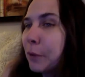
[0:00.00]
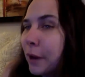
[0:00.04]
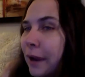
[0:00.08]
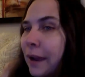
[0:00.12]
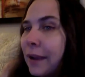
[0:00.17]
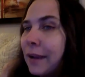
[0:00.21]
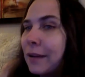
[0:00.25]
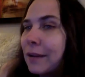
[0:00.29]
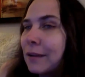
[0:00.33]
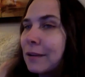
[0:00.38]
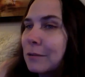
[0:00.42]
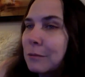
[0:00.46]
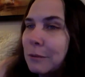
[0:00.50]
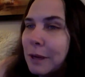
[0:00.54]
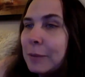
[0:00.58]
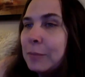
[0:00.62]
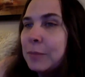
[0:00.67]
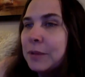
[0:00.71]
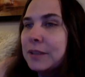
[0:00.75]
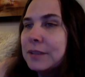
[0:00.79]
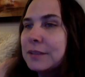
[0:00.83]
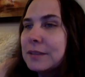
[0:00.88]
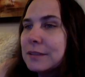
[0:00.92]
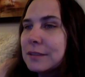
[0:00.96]
prank on a
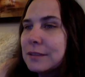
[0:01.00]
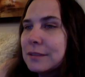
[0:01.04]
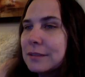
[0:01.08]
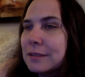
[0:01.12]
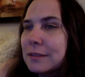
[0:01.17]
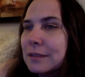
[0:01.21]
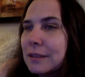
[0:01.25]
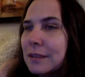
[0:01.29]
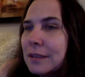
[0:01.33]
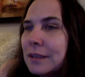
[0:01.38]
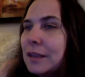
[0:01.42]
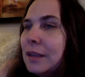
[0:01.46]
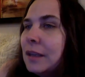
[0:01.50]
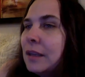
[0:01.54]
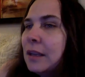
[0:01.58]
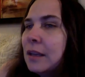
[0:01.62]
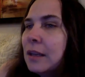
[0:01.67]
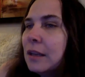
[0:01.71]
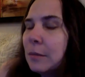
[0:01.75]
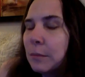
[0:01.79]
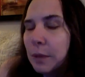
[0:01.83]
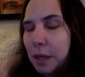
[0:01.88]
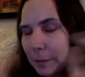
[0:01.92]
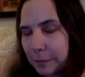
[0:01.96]
rapist.
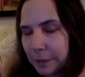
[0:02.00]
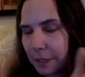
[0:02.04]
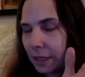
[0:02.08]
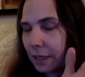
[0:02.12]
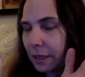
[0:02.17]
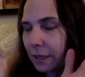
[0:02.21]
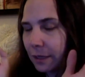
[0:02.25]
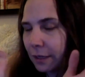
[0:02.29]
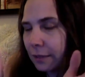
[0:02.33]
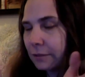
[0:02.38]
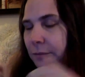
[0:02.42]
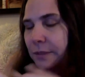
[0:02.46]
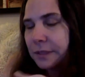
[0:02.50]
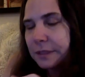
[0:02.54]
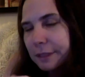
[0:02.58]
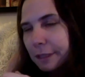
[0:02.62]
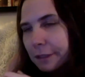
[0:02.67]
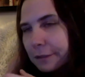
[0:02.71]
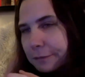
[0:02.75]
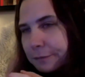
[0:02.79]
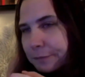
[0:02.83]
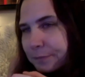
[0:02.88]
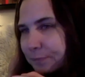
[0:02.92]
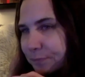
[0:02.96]
But I'm getting ahead of
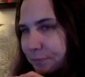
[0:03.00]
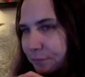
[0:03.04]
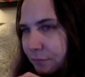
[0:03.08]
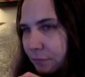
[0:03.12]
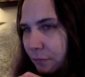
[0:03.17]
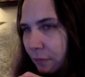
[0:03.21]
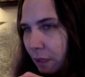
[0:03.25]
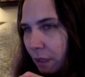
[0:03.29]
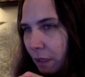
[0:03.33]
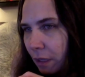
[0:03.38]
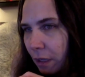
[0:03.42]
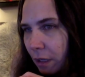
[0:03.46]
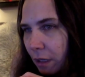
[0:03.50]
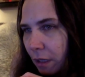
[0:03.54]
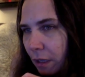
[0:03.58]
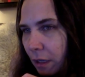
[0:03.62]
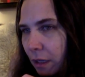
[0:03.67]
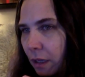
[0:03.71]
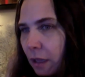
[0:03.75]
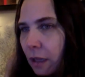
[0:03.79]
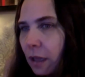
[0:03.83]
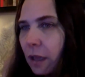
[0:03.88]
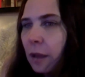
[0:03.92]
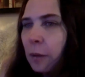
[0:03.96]
myself.
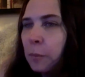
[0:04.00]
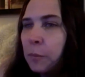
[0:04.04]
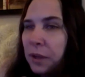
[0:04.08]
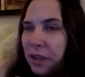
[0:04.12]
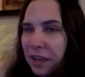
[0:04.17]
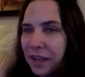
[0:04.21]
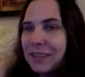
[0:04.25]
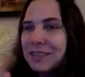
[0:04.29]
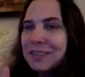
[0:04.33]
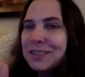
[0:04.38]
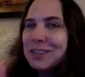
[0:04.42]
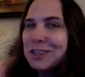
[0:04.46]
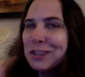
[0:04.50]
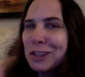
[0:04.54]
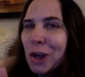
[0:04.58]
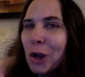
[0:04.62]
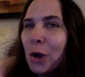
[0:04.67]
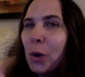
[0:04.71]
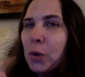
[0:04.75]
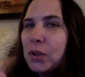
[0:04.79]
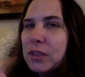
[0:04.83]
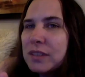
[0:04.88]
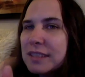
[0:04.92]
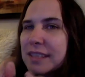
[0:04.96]
Because
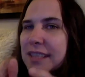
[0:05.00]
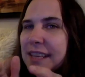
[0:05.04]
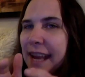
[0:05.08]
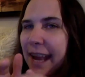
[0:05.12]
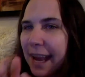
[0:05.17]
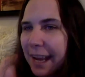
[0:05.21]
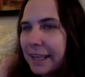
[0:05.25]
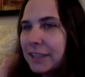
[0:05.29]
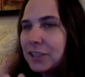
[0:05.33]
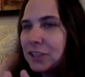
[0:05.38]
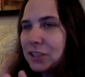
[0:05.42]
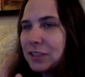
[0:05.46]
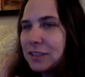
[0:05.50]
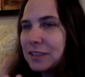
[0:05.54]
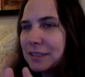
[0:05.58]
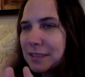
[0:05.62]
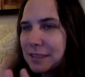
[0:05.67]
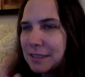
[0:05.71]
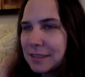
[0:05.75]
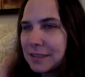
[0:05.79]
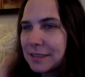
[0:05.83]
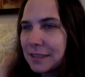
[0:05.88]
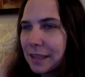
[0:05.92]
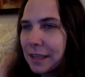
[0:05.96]
Joe is the
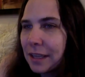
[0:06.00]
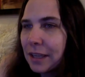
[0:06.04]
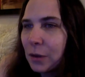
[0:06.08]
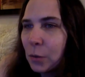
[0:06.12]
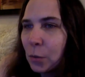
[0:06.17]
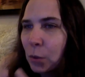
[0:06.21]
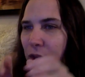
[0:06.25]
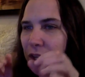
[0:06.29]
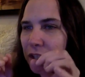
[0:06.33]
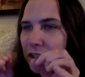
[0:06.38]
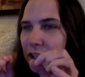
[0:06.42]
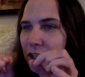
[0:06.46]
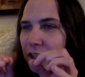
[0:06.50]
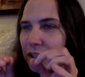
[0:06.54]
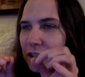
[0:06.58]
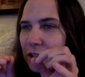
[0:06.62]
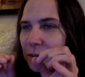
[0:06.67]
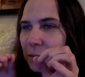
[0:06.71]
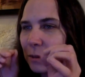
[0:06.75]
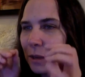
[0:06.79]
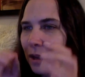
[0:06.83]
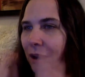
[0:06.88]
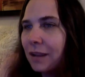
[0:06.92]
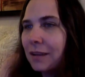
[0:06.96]
agency sink, we judge
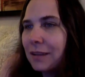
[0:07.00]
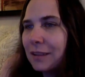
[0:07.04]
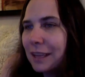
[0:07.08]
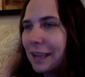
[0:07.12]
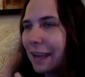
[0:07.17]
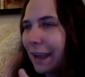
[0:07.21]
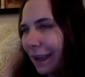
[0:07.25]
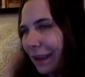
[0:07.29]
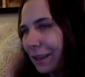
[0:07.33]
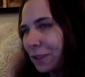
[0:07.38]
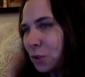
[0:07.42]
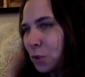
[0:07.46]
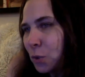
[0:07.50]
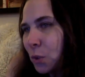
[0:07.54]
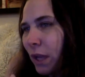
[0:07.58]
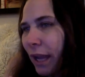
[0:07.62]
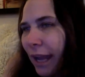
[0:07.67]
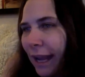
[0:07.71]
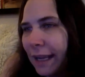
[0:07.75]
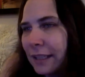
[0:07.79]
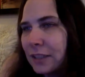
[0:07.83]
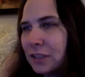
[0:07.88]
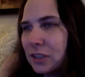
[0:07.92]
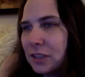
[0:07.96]
him not on the actual
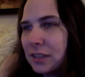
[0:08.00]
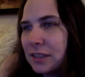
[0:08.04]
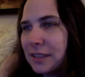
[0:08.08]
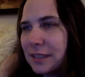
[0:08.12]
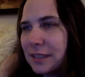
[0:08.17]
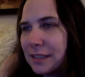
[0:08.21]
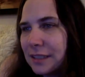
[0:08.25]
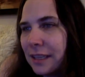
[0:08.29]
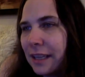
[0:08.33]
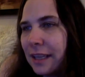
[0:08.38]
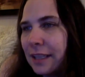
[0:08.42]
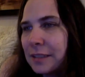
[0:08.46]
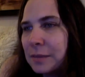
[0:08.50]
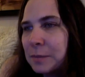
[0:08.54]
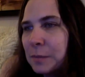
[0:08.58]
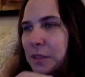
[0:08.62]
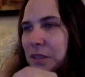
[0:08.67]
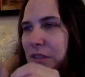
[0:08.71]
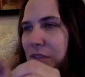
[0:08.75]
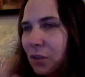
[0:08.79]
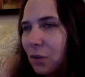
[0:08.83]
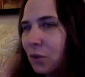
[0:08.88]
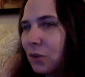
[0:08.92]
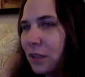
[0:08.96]
actions he takes, but
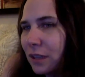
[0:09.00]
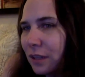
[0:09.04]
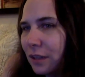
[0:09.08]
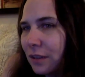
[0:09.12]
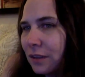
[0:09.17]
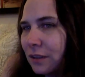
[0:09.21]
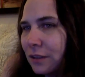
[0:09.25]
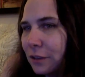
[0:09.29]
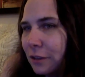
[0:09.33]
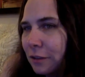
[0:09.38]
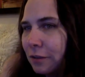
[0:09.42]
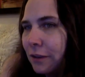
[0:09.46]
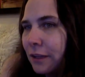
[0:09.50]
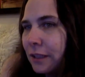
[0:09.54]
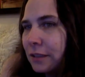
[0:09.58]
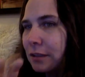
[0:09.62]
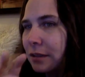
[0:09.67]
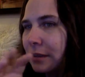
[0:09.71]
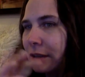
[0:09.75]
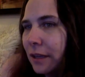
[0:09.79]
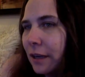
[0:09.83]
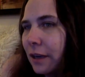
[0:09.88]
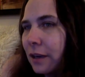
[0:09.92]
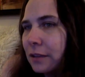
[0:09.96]
solely on their effect
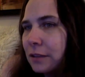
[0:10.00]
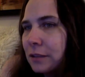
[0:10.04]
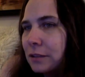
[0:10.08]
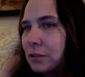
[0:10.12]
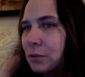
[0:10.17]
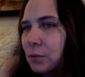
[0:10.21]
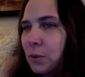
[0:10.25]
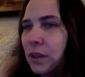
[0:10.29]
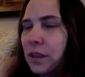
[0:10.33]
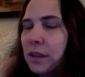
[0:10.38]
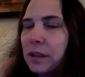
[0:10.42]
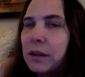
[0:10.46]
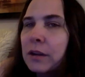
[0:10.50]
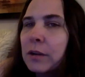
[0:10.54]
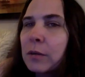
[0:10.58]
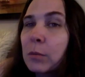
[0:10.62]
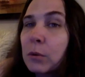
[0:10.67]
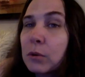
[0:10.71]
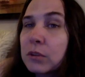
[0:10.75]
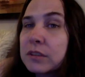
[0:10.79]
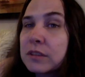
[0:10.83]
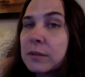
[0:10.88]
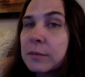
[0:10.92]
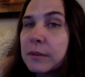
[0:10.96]
on characters we think are
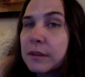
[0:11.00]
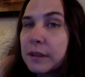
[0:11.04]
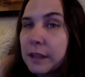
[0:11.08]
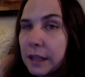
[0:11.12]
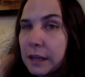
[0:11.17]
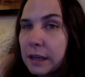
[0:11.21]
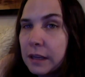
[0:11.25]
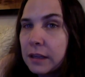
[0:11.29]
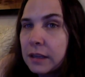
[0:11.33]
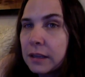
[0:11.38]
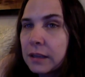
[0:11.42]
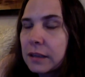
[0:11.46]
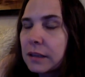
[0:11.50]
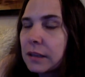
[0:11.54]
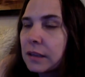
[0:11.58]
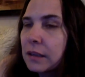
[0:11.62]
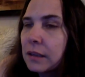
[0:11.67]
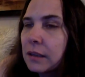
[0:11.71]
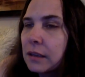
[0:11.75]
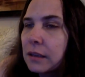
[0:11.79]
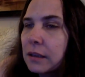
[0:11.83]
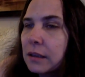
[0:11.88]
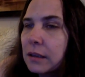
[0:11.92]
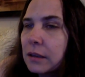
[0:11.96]
more sympathetic,
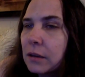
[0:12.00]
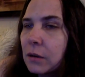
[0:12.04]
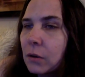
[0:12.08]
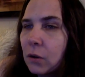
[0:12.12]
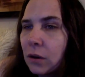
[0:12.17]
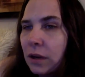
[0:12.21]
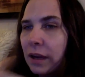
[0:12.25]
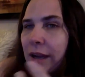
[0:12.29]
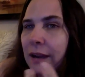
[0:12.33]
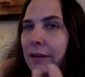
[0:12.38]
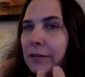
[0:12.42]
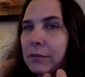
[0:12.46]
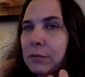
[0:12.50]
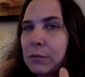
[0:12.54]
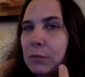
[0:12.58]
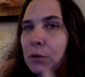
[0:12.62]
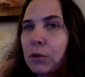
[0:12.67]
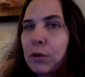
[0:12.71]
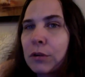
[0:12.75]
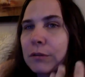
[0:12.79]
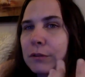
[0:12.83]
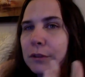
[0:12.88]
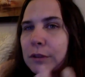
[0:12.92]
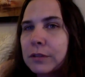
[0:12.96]
or have
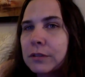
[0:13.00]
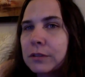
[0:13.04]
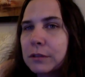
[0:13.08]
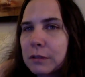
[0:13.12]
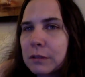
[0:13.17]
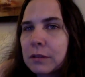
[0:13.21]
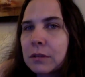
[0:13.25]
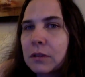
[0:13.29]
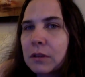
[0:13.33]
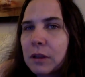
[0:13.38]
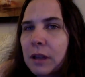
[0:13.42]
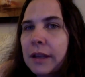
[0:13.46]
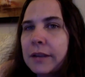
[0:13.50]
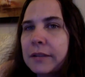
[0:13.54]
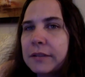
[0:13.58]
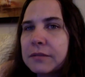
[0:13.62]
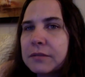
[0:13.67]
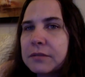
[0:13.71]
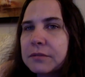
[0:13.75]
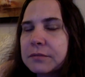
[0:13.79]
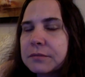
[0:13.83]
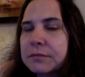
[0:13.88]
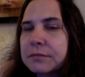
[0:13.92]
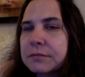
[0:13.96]
more of an internal
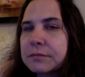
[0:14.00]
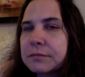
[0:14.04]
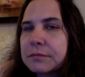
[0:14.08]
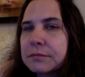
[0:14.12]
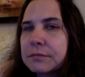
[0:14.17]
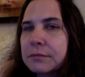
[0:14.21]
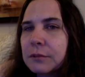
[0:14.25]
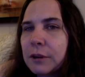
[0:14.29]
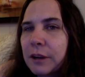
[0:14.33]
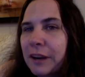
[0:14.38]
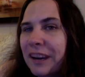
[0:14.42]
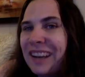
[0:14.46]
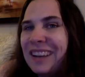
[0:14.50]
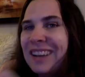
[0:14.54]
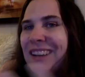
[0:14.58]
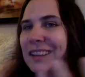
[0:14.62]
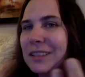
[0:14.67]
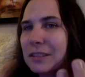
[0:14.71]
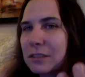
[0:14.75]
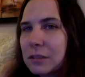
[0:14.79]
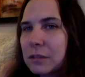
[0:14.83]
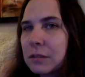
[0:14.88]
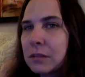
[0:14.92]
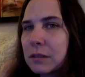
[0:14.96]
life, or any
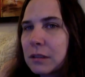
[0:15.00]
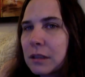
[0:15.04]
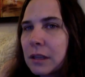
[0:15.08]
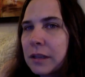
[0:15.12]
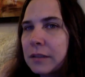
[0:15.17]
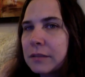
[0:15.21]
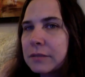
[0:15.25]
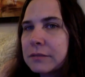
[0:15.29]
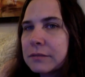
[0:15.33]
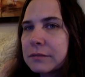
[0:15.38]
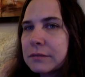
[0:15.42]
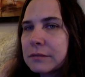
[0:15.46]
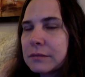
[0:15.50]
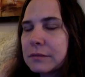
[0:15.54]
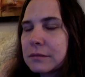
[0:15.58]
internal life,